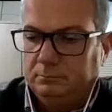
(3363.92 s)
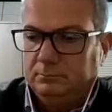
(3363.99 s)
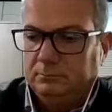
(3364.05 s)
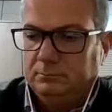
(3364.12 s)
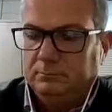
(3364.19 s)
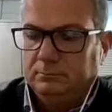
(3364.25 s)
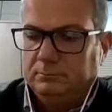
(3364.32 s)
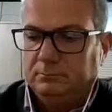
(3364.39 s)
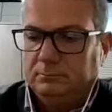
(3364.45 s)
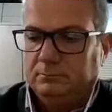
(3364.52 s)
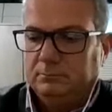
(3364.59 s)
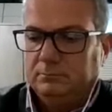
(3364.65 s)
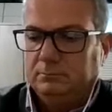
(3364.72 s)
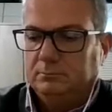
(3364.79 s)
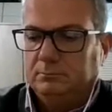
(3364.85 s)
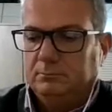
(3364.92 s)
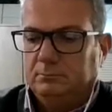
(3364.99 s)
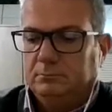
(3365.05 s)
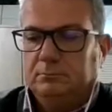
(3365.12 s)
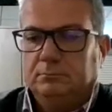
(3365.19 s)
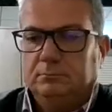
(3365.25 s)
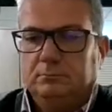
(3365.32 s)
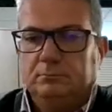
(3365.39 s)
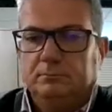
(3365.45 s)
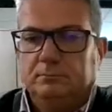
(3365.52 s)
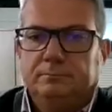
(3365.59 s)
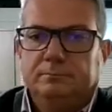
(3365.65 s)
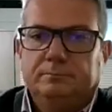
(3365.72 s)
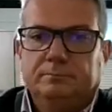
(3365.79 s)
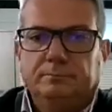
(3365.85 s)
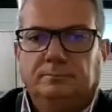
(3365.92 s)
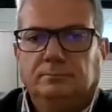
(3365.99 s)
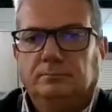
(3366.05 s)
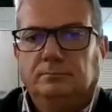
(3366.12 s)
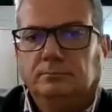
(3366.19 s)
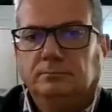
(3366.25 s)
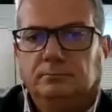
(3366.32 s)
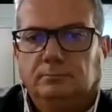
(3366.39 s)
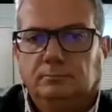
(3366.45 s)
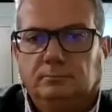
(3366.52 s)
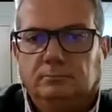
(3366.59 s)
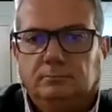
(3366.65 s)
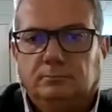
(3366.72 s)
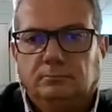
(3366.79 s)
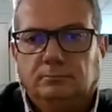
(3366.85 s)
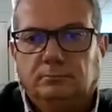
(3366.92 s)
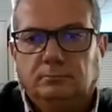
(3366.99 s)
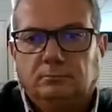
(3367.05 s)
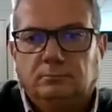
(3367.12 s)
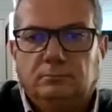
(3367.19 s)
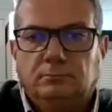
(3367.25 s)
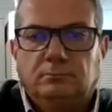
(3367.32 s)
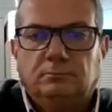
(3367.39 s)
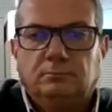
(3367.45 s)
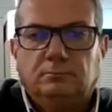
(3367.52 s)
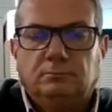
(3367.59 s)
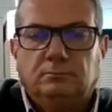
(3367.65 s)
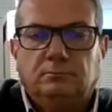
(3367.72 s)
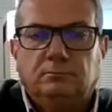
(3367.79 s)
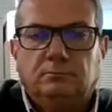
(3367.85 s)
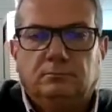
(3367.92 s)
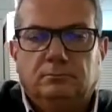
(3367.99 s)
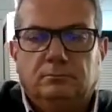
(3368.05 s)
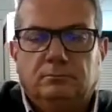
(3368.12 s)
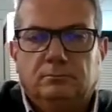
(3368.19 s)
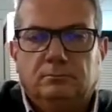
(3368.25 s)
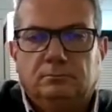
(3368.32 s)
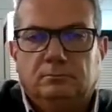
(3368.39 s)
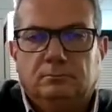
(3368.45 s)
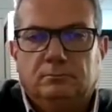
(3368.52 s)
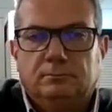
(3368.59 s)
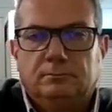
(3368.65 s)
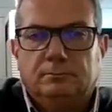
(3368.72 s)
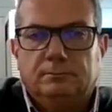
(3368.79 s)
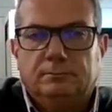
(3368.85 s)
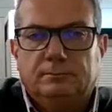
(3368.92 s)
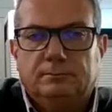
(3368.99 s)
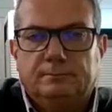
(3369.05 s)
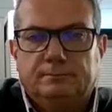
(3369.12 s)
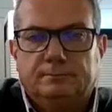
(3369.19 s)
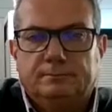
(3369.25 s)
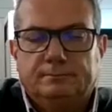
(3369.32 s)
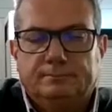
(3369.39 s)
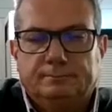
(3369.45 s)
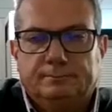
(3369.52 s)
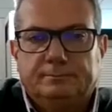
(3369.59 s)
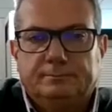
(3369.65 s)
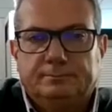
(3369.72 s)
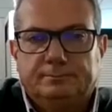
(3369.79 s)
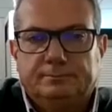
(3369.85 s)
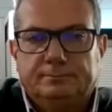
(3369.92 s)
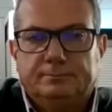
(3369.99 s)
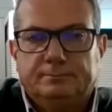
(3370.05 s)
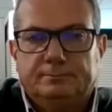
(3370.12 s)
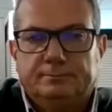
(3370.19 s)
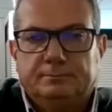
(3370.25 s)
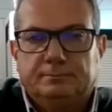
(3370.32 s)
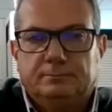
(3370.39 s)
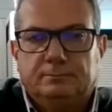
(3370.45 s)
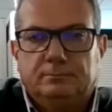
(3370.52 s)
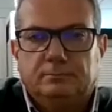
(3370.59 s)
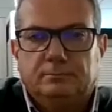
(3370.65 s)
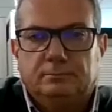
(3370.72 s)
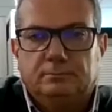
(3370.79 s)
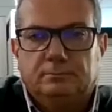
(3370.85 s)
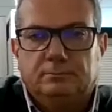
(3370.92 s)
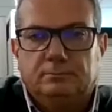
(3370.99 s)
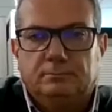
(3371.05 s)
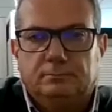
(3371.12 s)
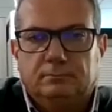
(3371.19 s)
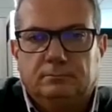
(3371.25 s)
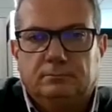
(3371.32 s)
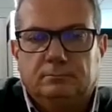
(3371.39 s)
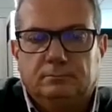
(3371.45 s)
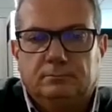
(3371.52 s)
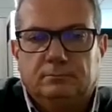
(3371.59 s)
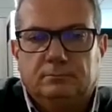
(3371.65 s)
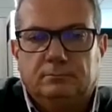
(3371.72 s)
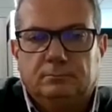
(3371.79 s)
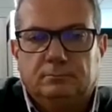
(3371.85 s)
(not speaking)